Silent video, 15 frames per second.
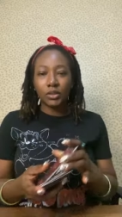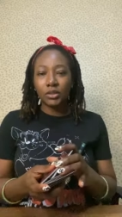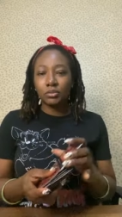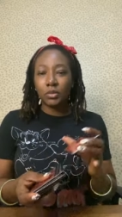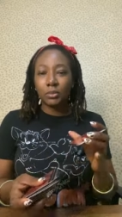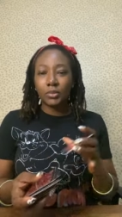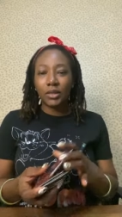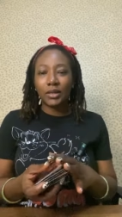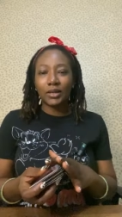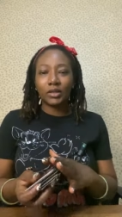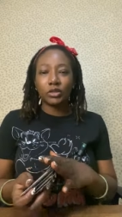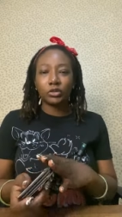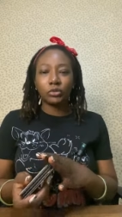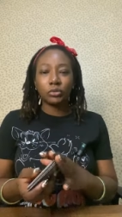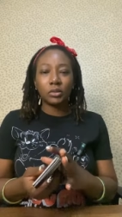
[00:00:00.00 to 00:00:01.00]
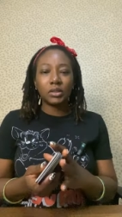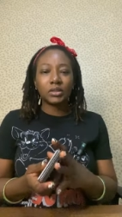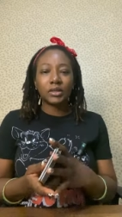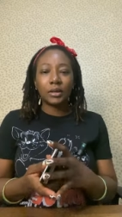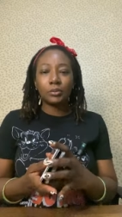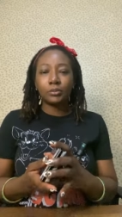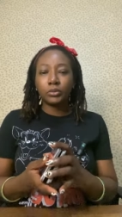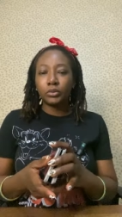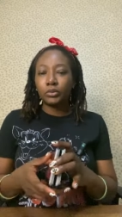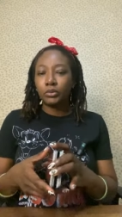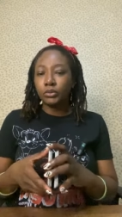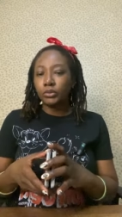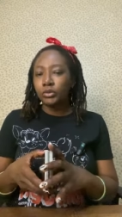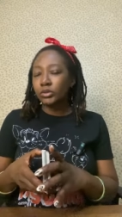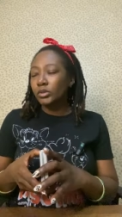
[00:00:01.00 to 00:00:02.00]
may be like you read their
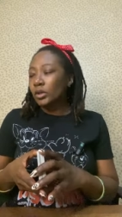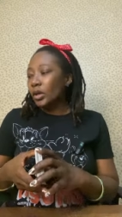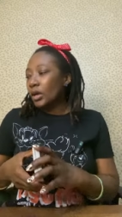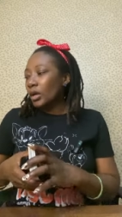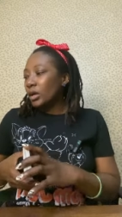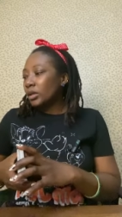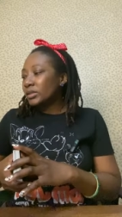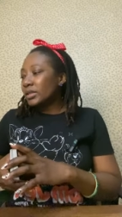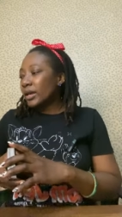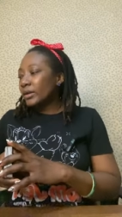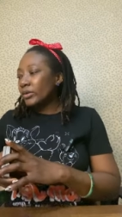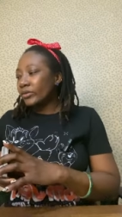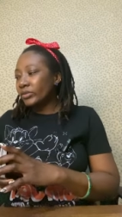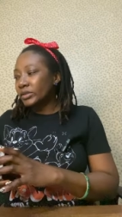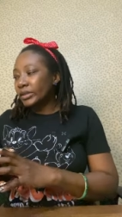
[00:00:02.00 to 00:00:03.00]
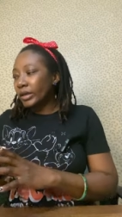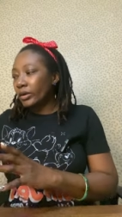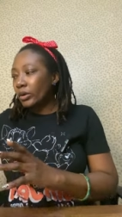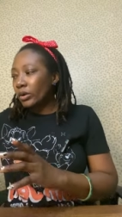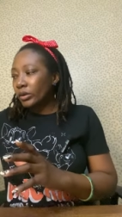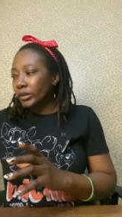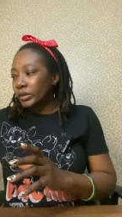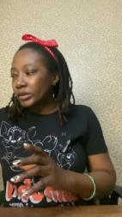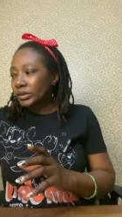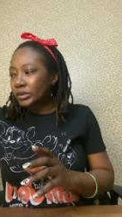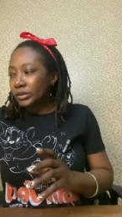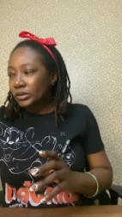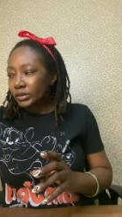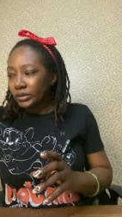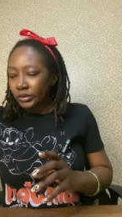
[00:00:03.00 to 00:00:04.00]
books, sign up for their
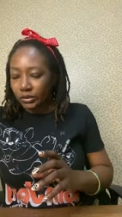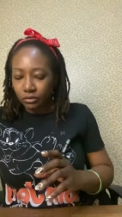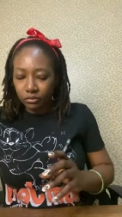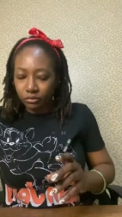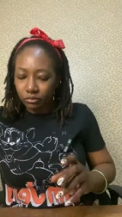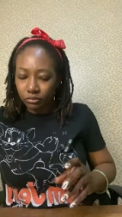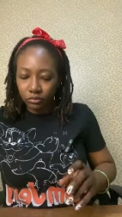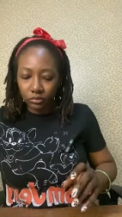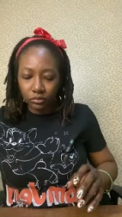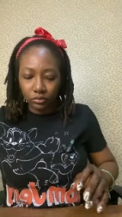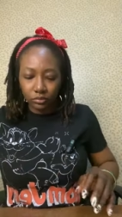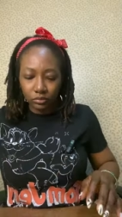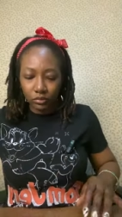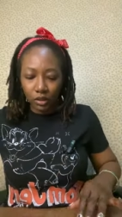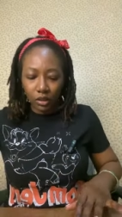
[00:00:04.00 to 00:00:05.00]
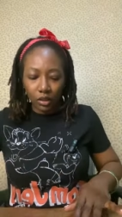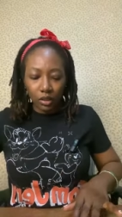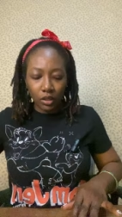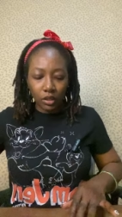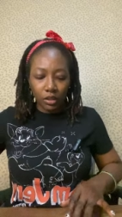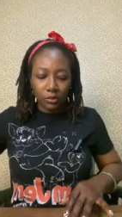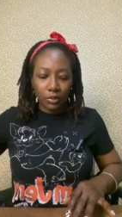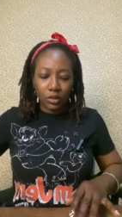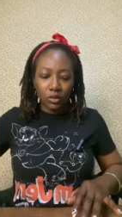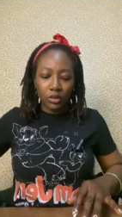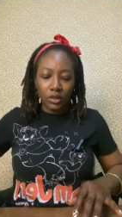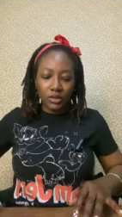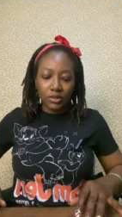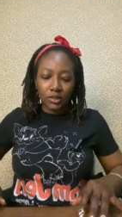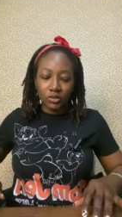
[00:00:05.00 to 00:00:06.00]
courses. You may not
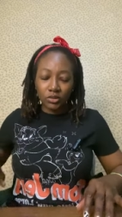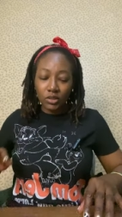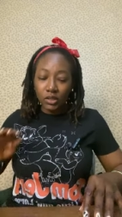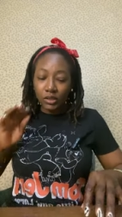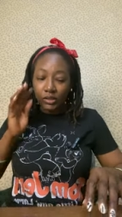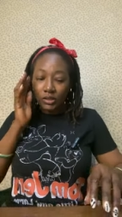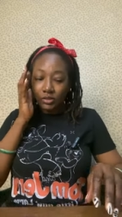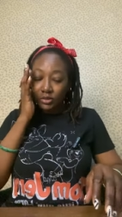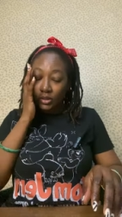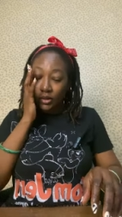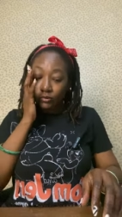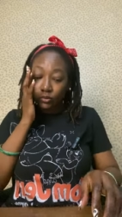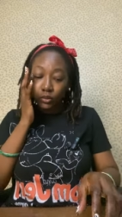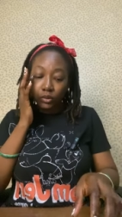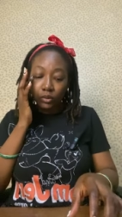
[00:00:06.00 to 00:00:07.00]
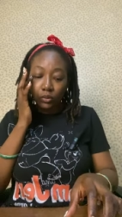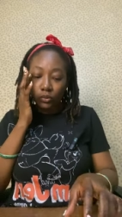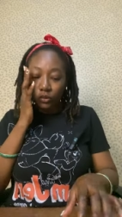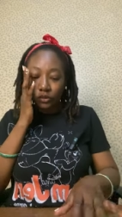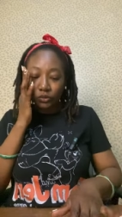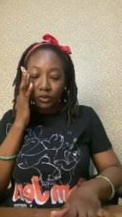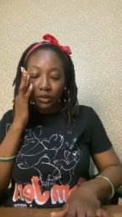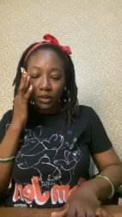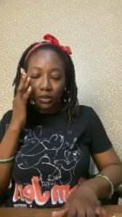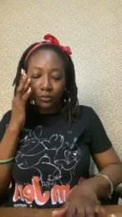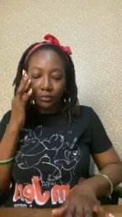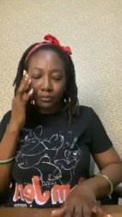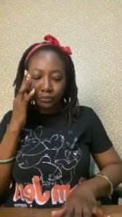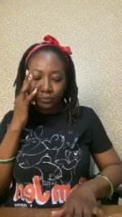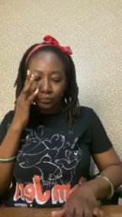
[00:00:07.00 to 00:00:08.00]
necessarily need to have one-on-one with
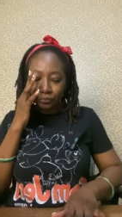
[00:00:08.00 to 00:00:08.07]
them.